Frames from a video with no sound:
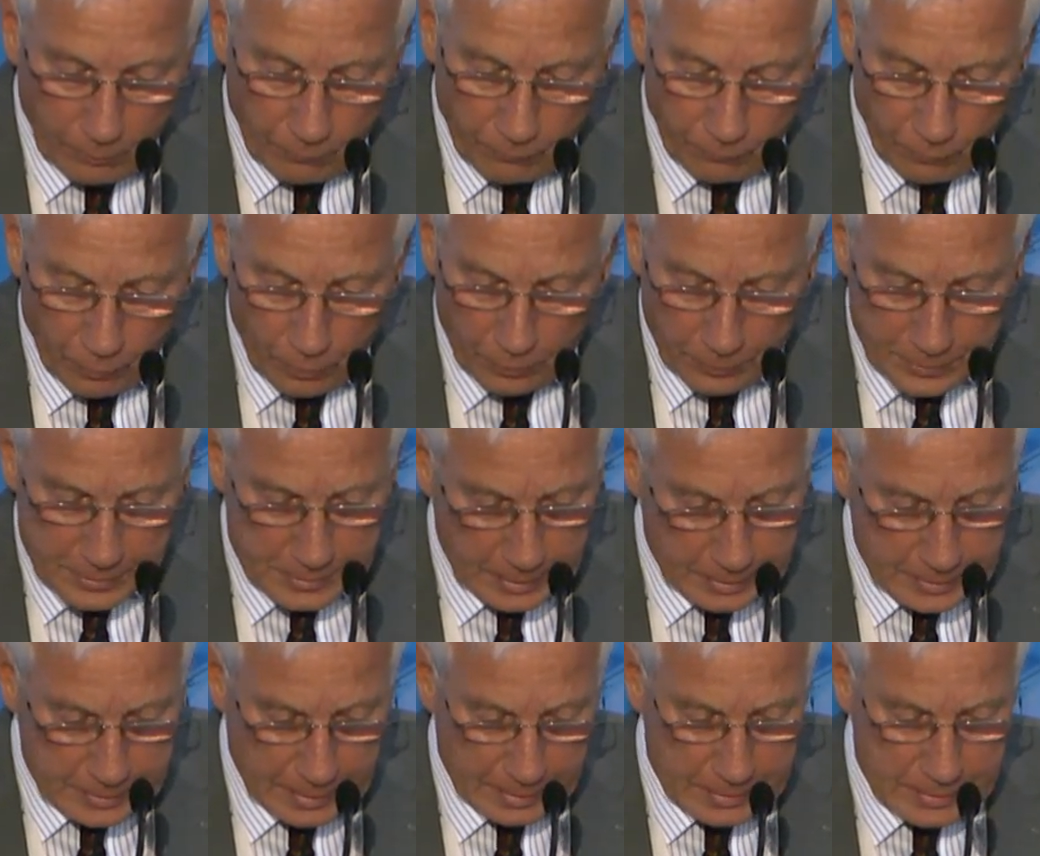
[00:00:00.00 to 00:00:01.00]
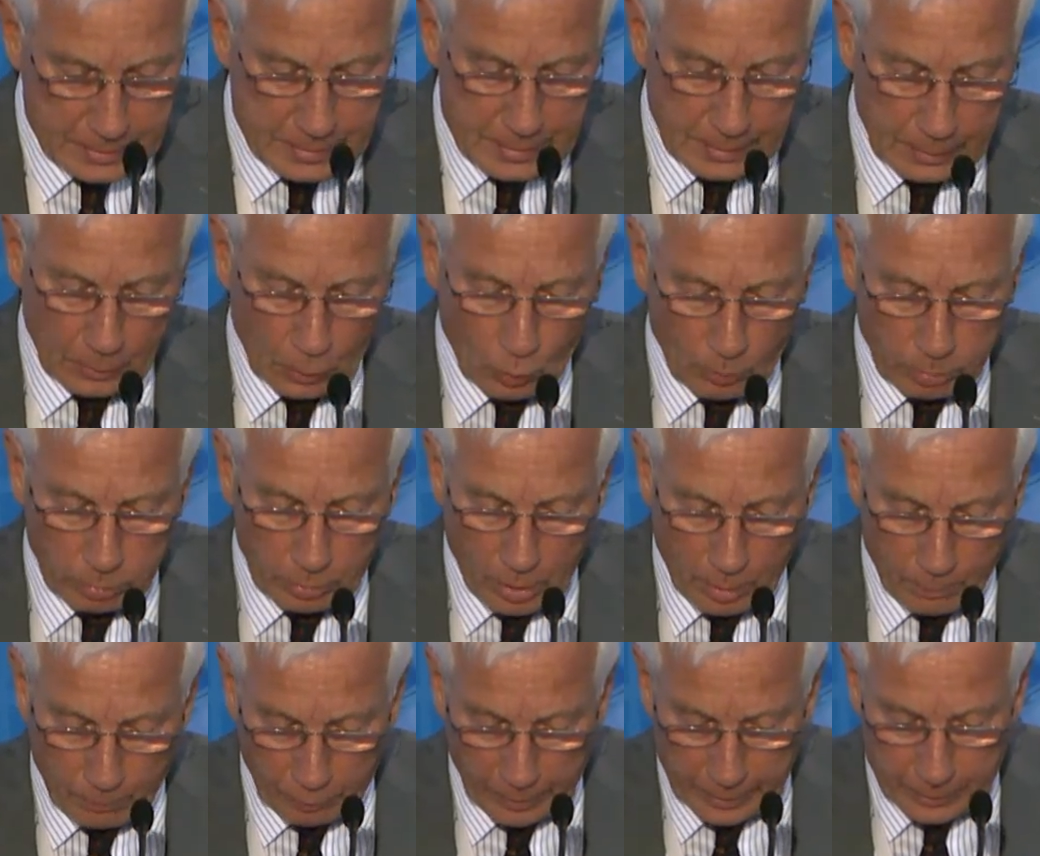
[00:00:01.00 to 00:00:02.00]
further successes in global
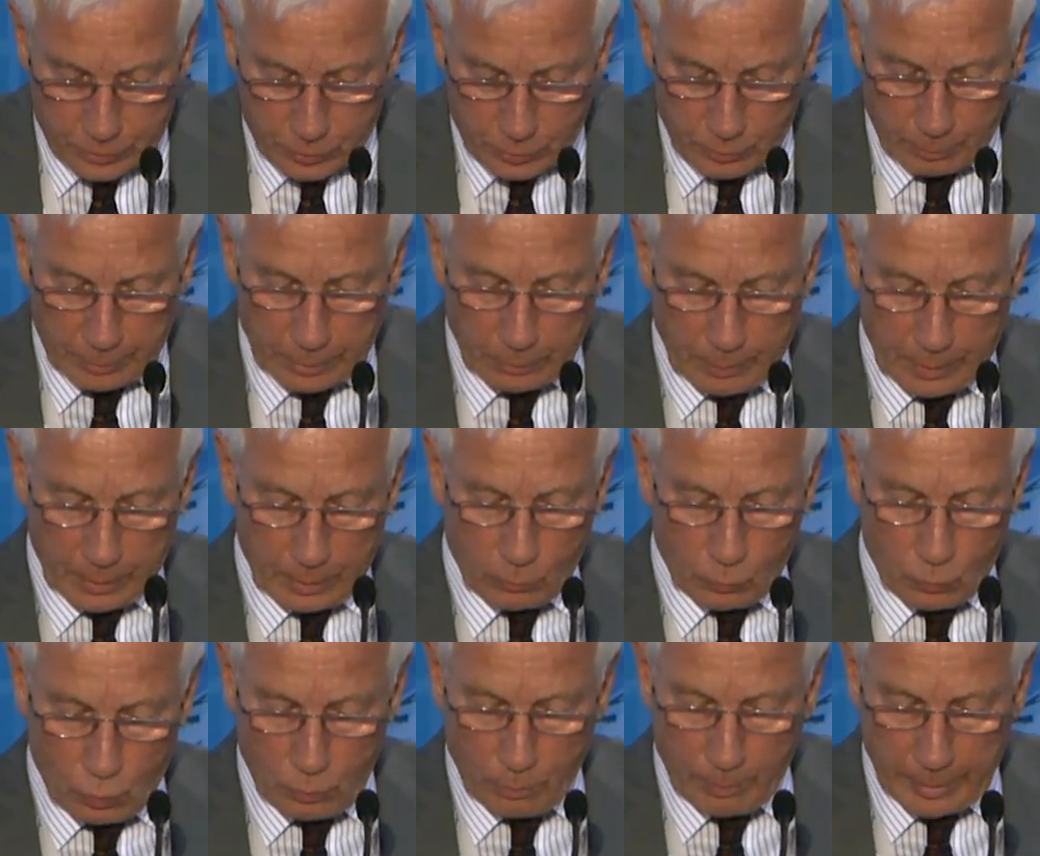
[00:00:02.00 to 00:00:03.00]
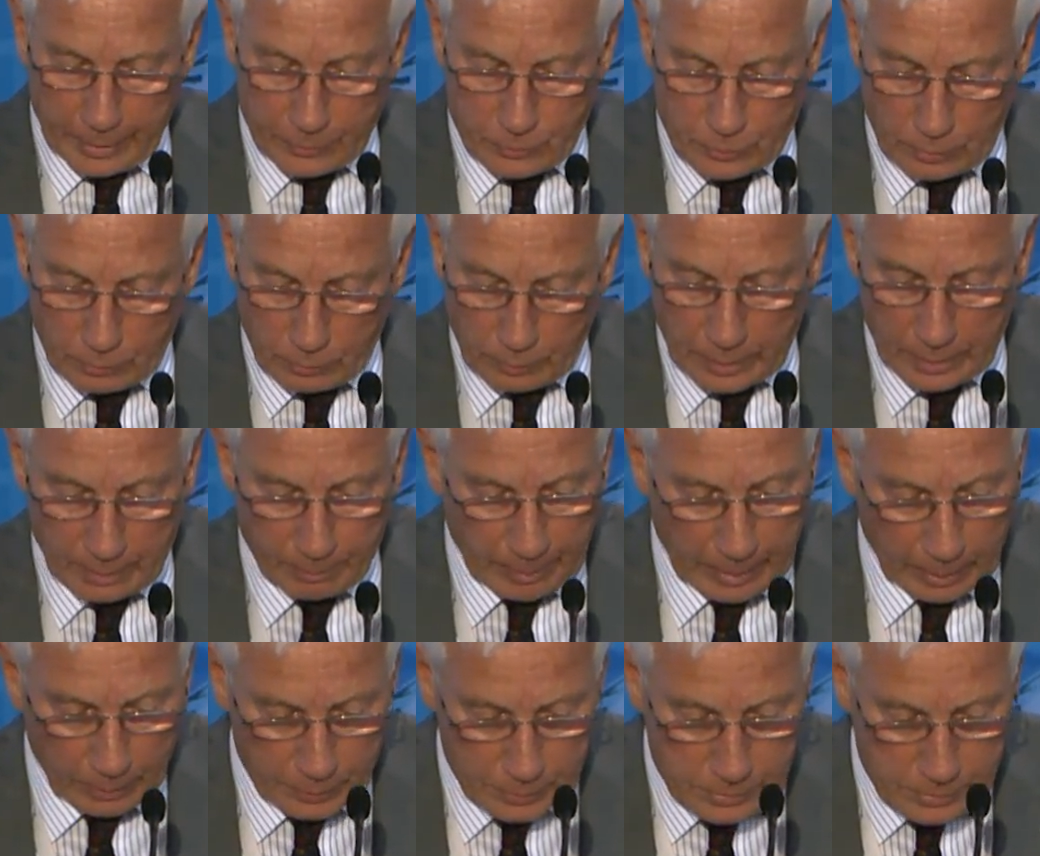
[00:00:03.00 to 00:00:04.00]
cooperation between the two major nuclear
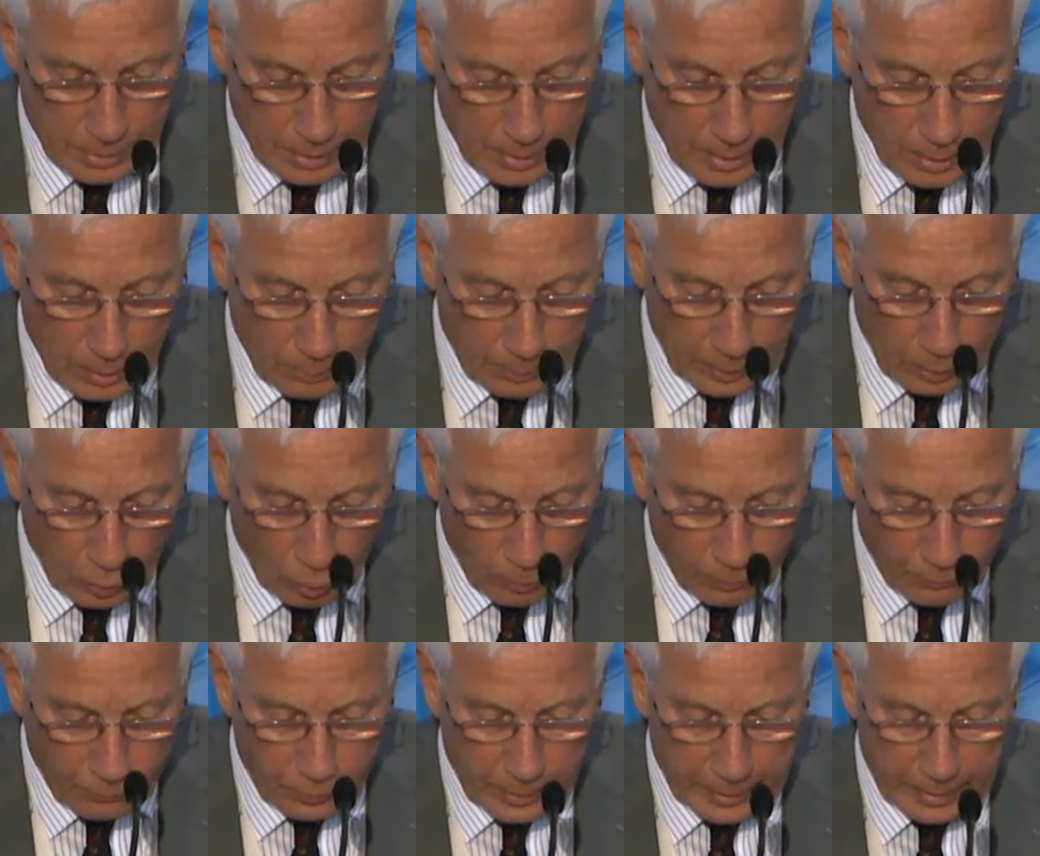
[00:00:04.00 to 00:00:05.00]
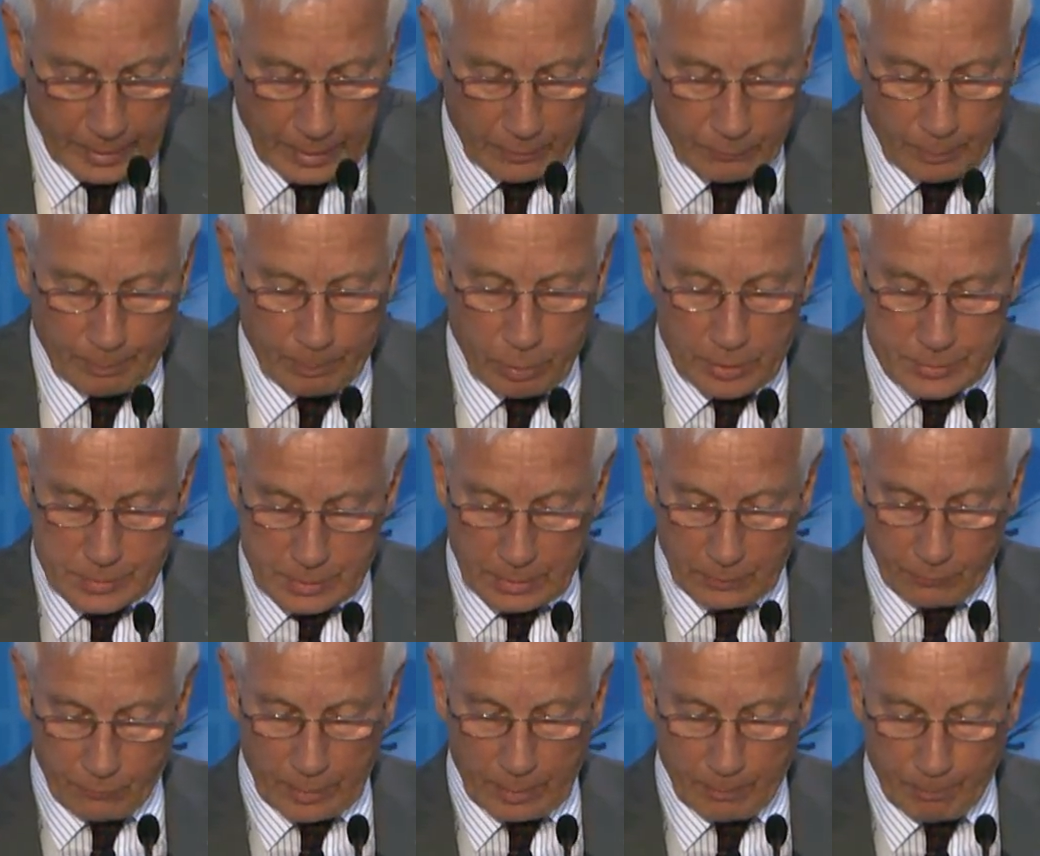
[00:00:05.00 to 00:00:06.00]
powers will hopefully have a
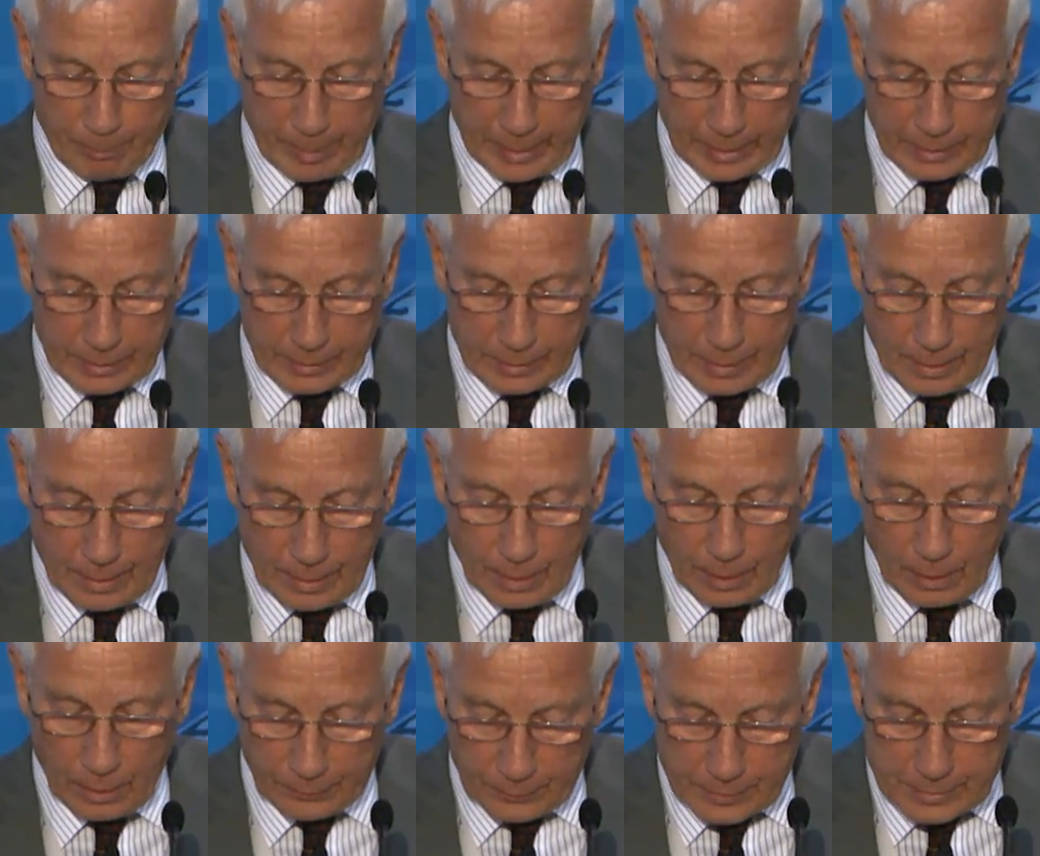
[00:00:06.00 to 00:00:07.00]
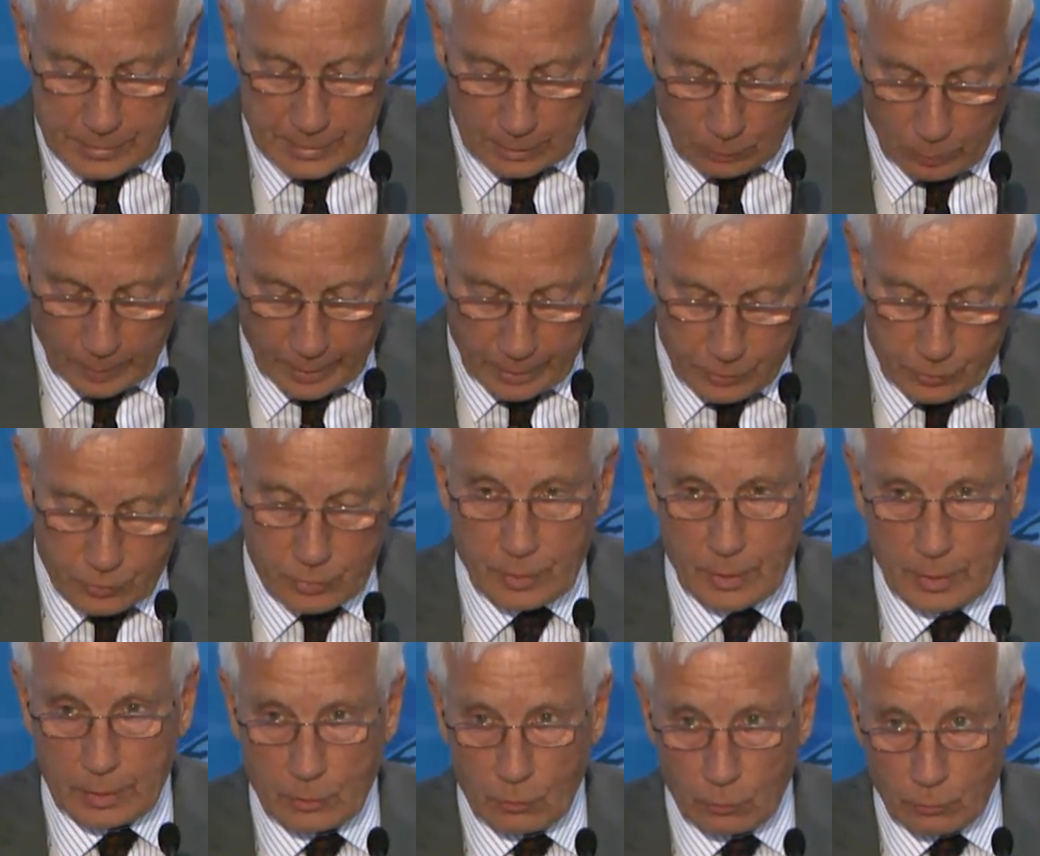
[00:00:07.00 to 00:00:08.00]
positive impact on the situation
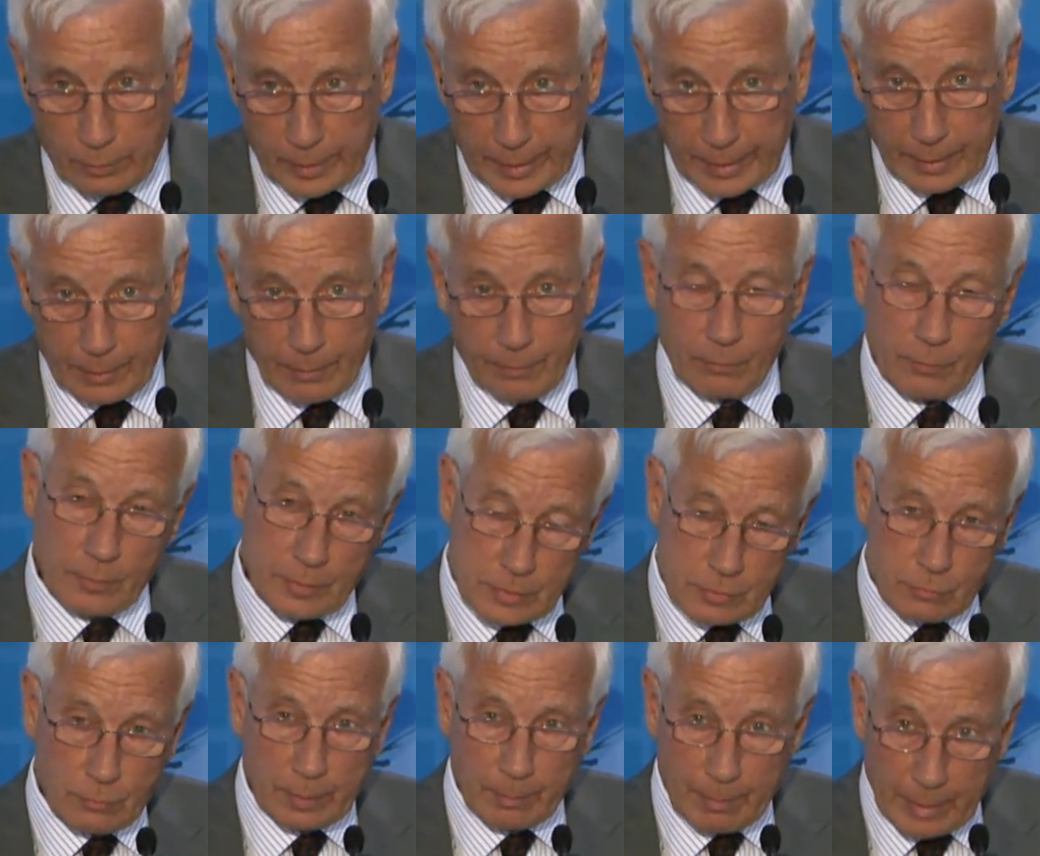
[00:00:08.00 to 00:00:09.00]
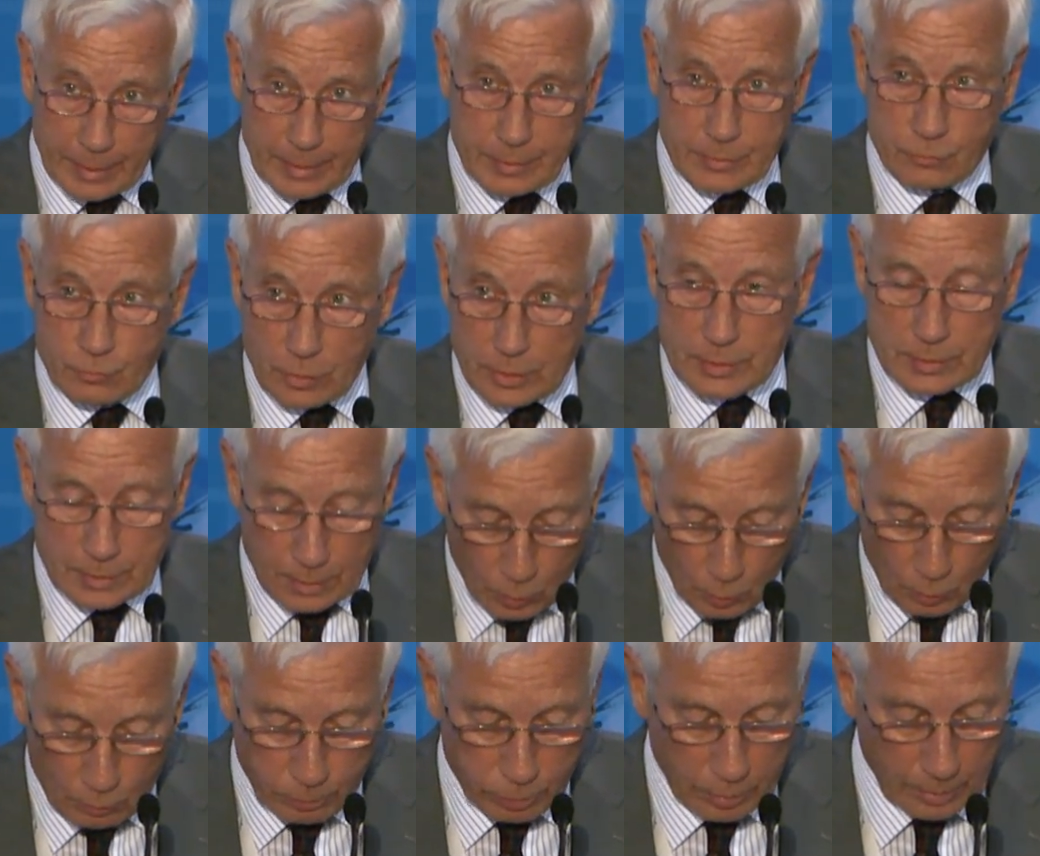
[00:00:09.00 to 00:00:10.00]
in Ukraine. This remains just a
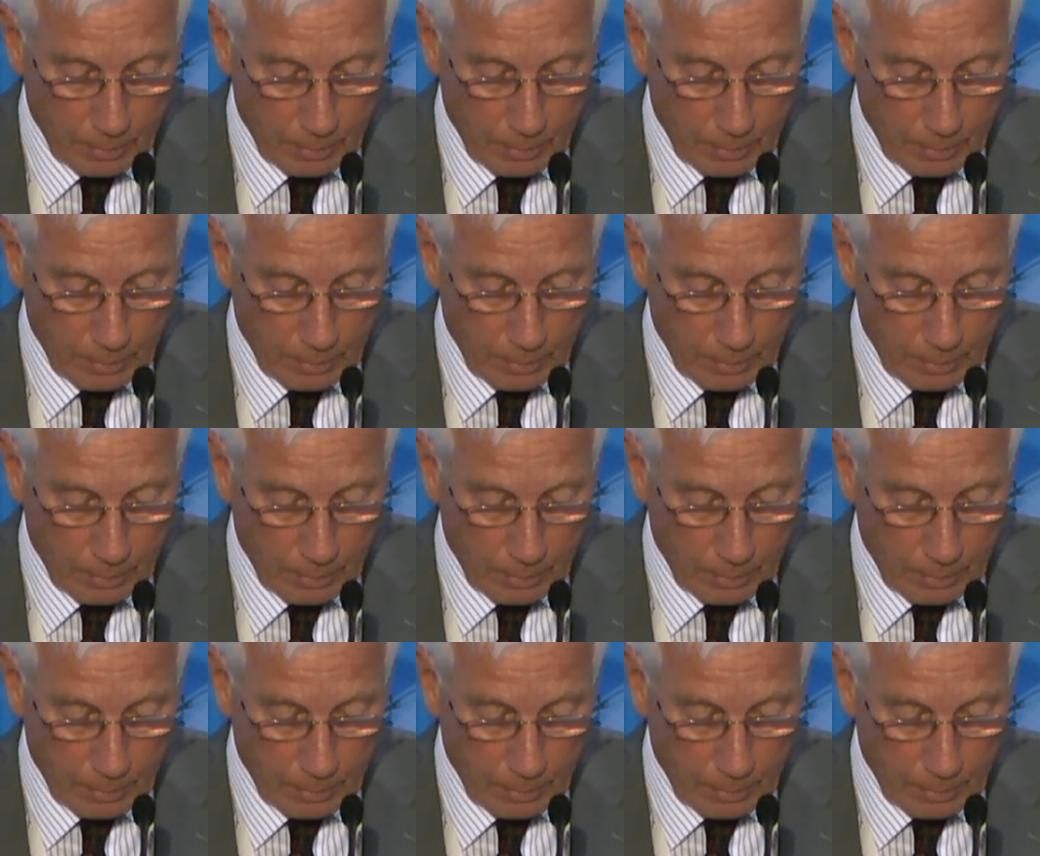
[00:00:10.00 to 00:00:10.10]
hope.